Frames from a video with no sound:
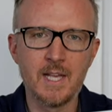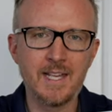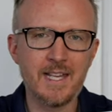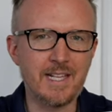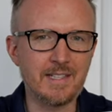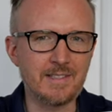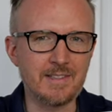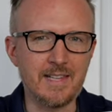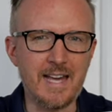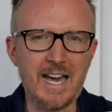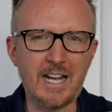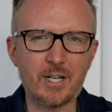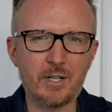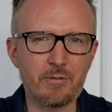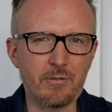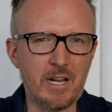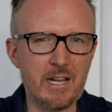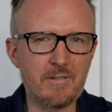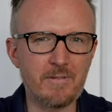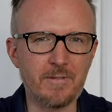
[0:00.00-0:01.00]
it's not
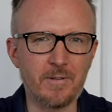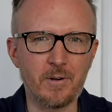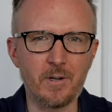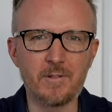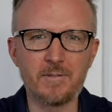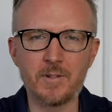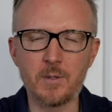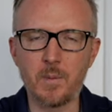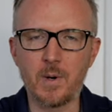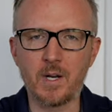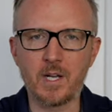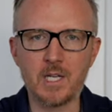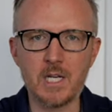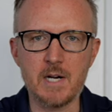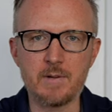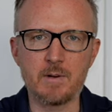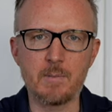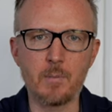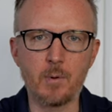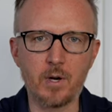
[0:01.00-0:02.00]
great for if you want to
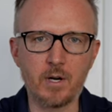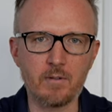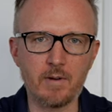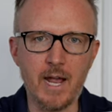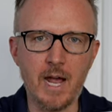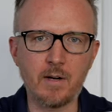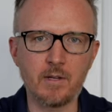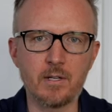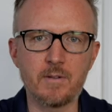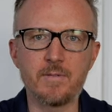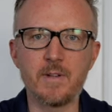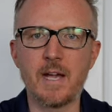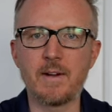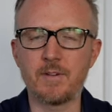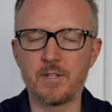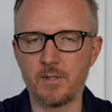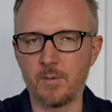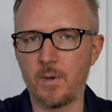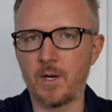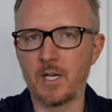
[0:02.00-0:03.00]
cover more ground or if you
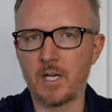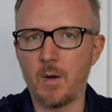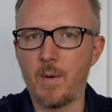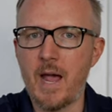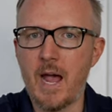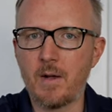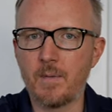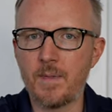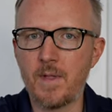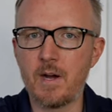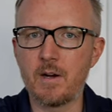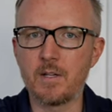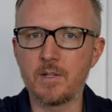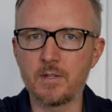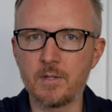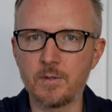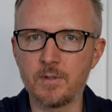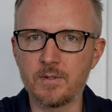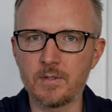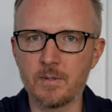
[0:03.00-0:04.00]
actually want to go out there and
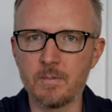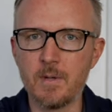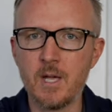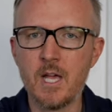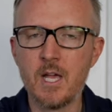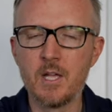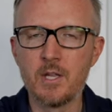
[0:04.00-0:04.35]
do some